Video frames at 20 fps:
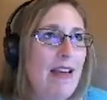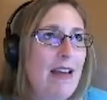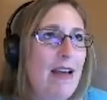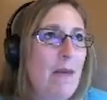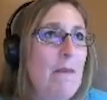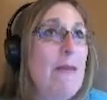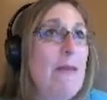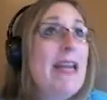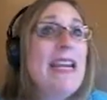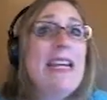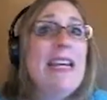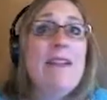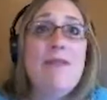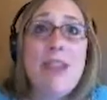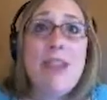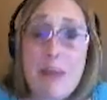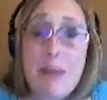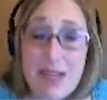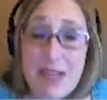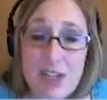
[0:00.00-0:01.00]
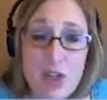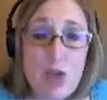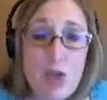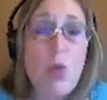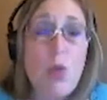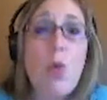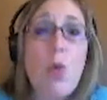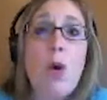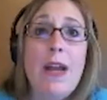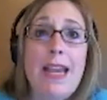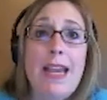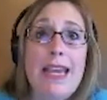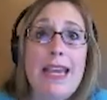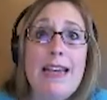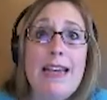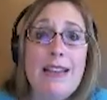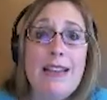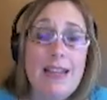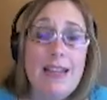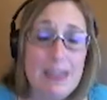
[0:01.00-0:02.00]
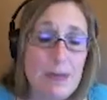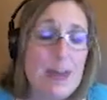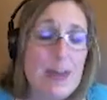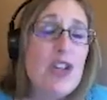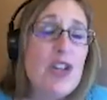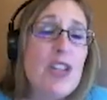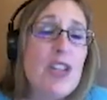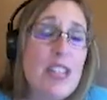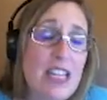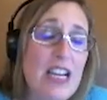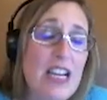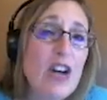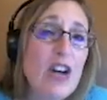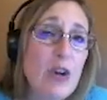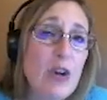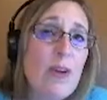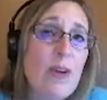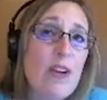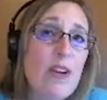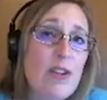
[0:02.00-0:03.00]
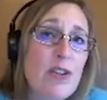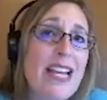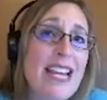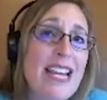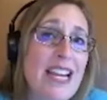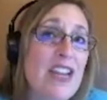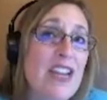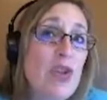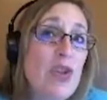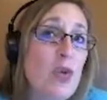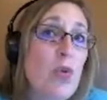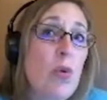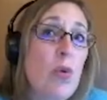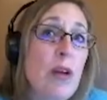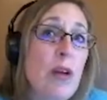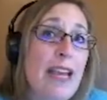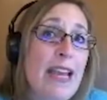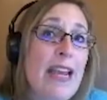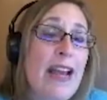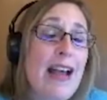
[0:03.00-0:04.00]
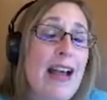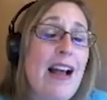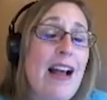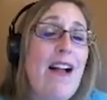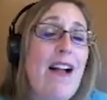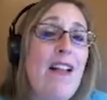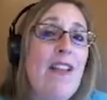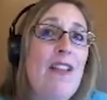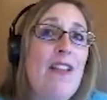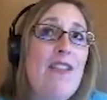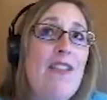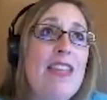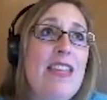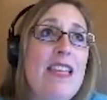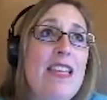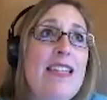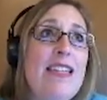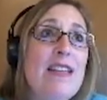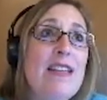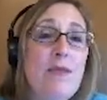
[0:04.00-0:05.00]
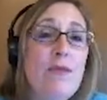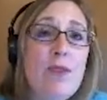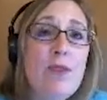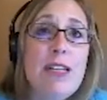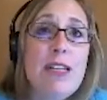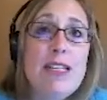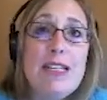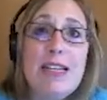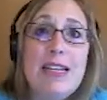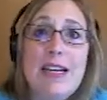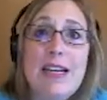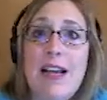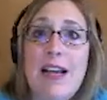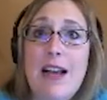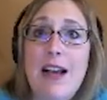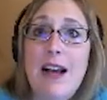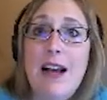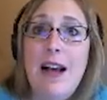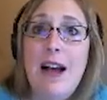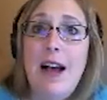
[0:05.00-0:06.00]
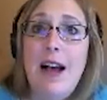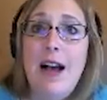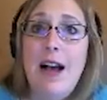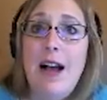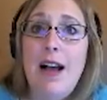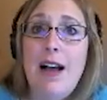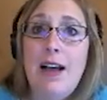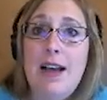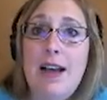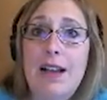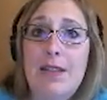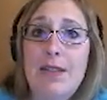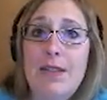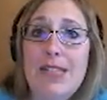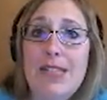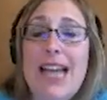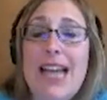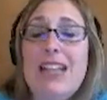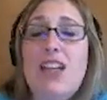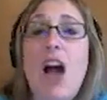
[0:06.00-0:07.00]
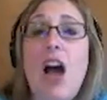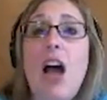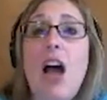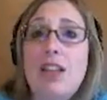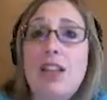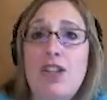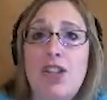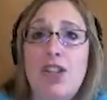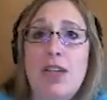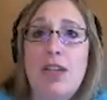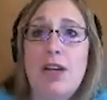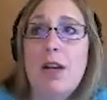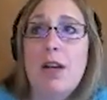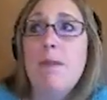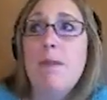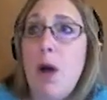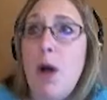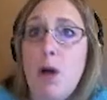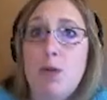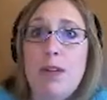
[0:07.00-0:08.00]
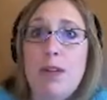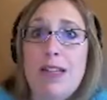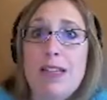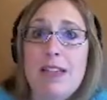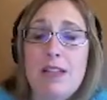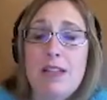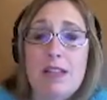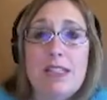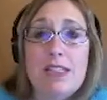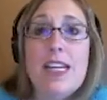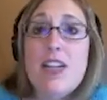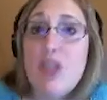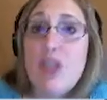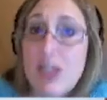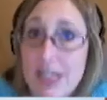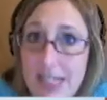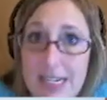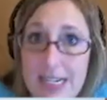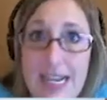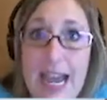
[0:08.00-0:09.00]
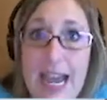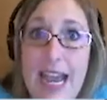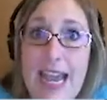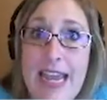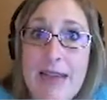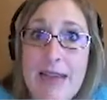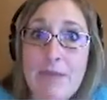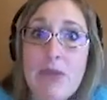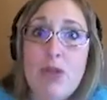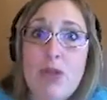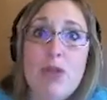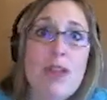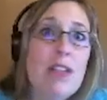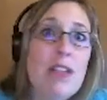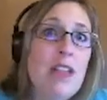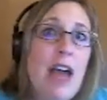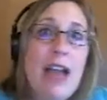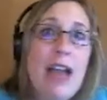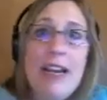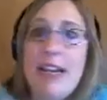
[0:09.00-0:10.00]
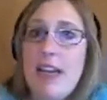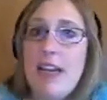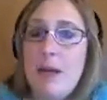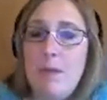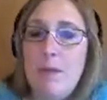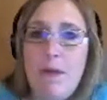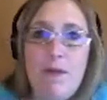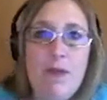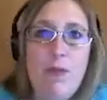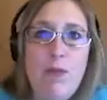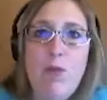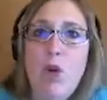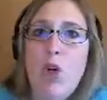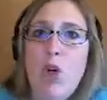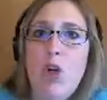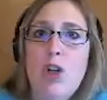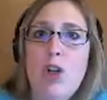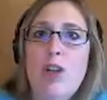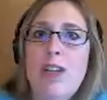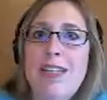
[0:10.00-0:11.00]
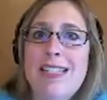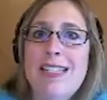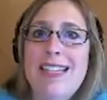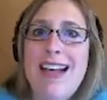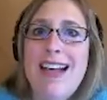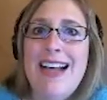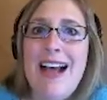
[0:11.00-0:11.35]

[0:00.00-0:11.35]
Many of them enjoy, especially the younger readers, they enjoy the different technology components, such as the games or the lighting up of the words.